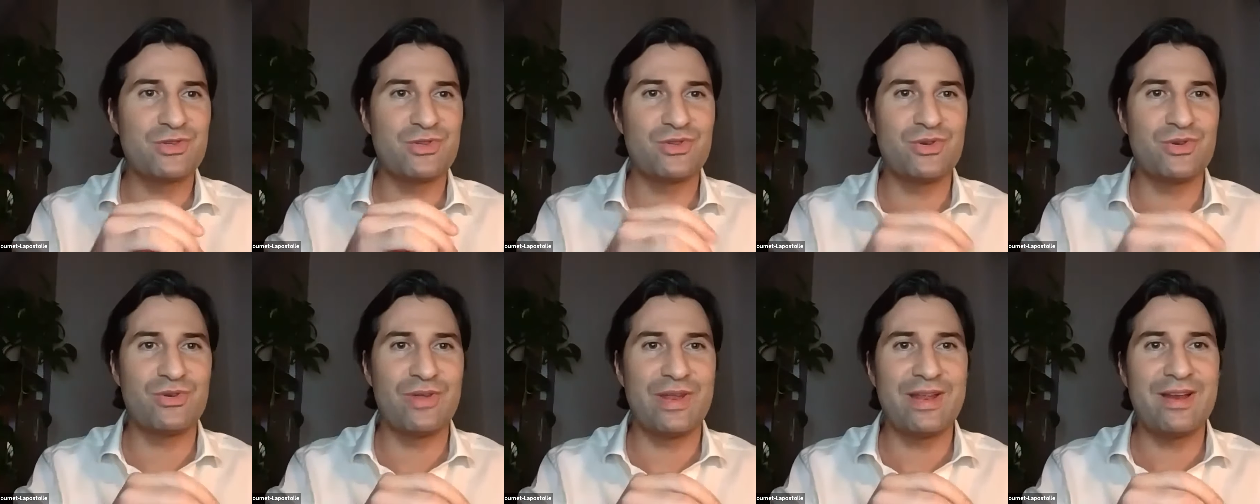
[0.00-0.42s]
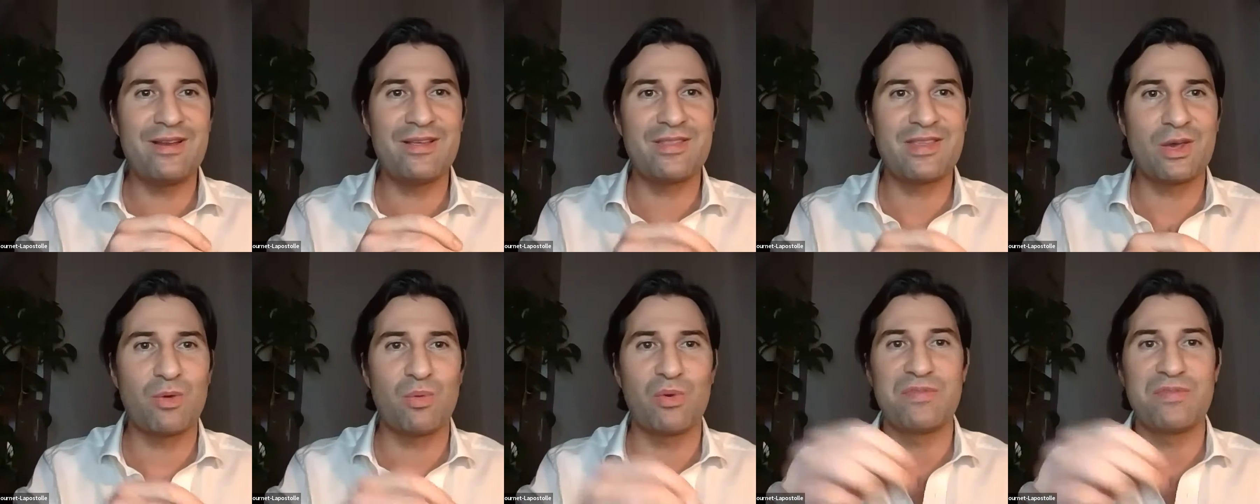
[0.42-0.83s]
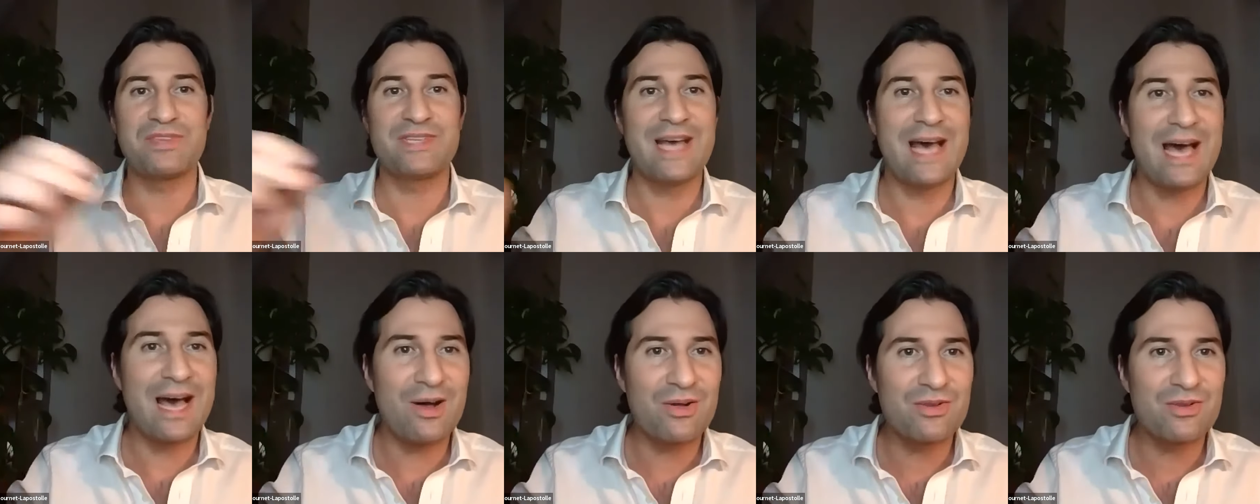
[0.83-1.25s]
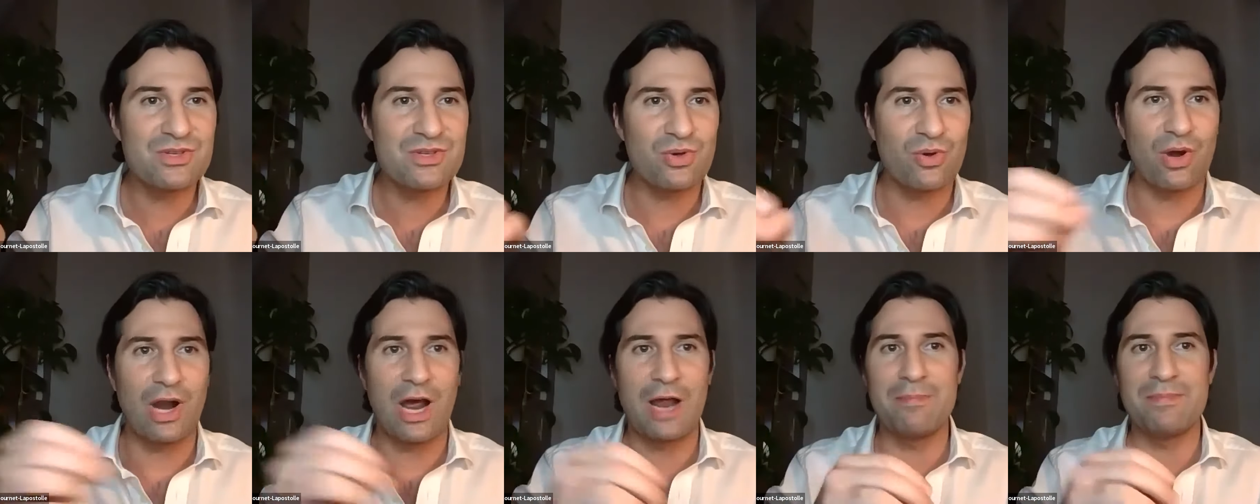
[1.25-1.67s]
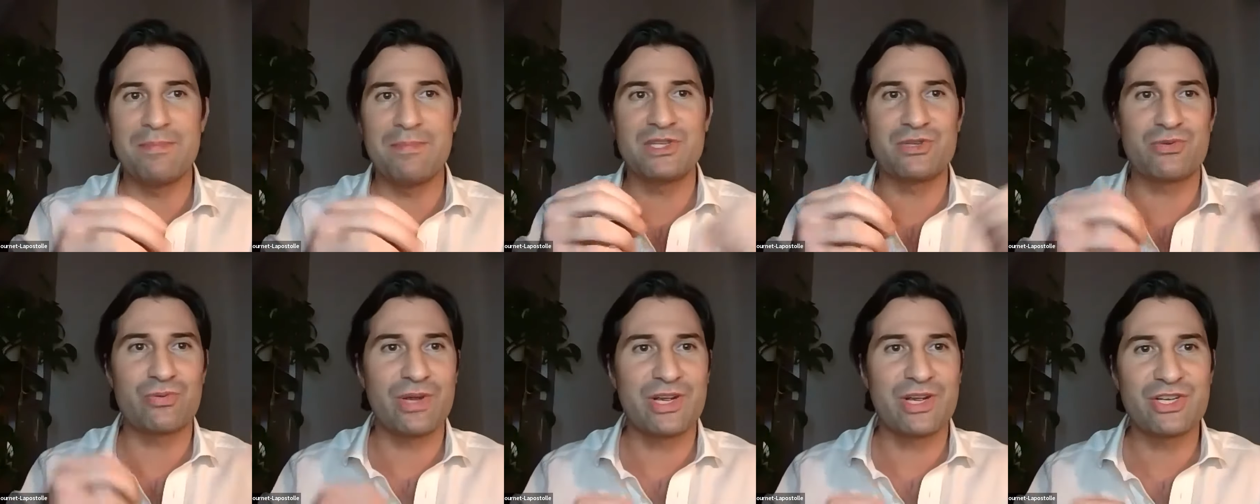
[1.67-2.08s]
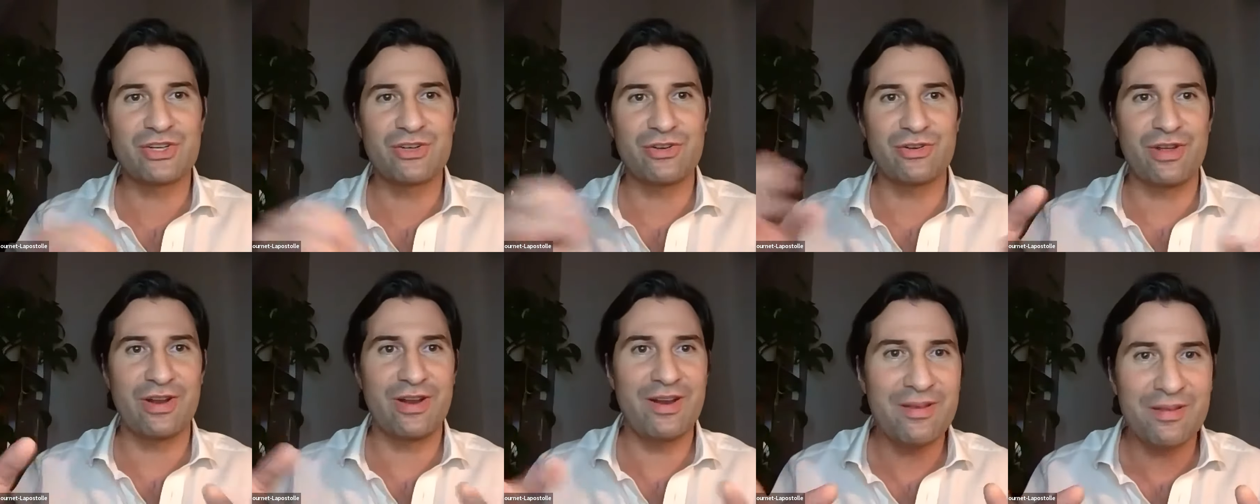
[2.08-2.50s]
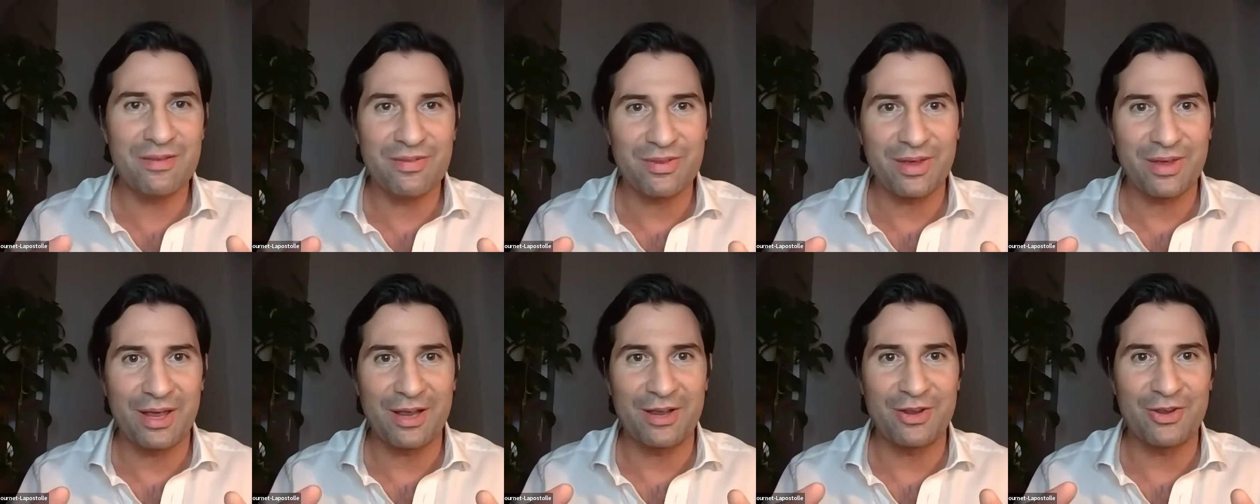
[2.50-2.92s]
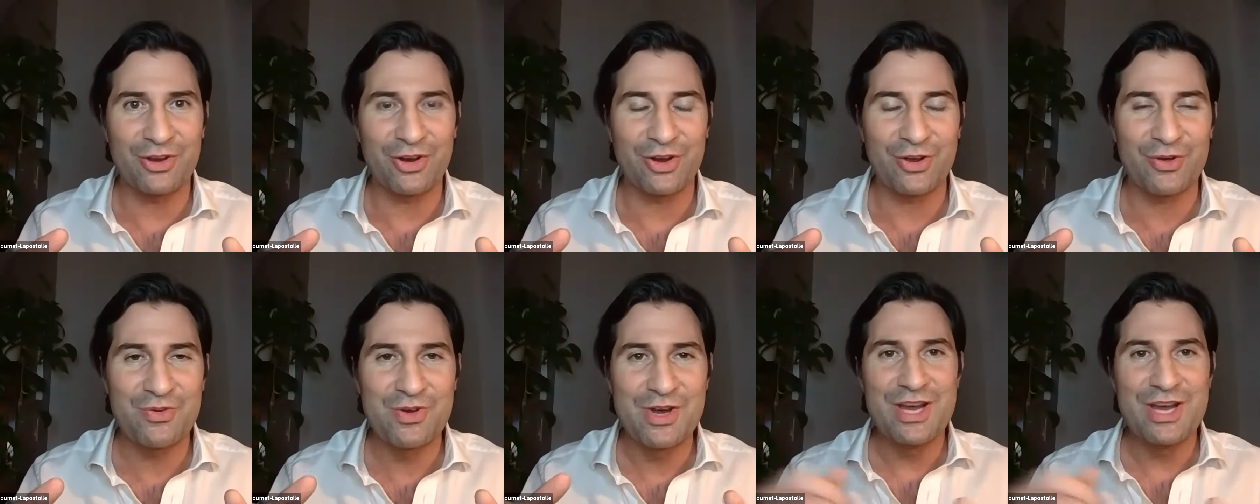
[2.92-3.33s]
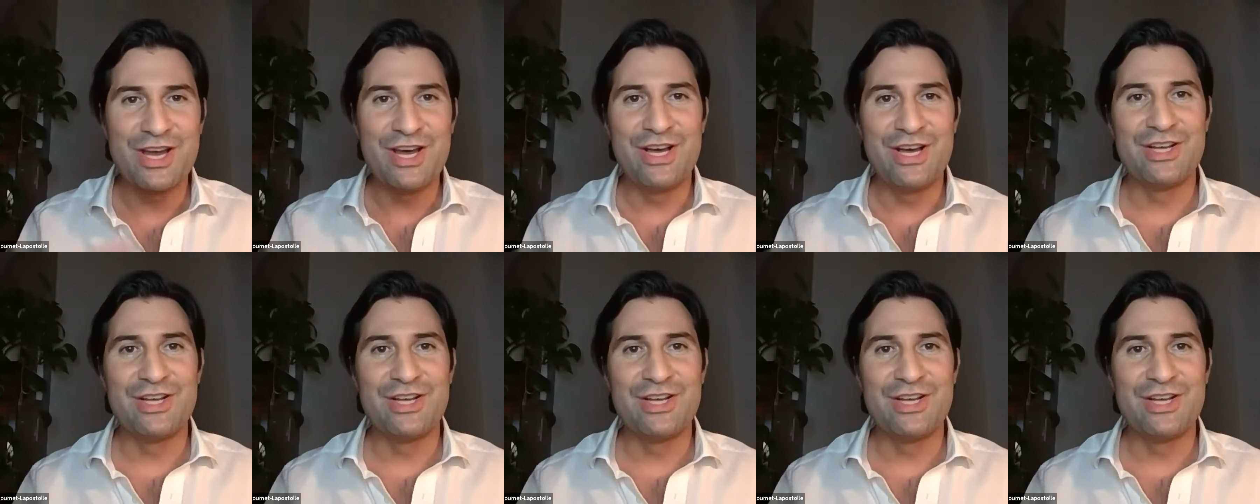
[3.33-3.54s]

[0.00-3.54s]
to do anything with towns or administration and anything, you know?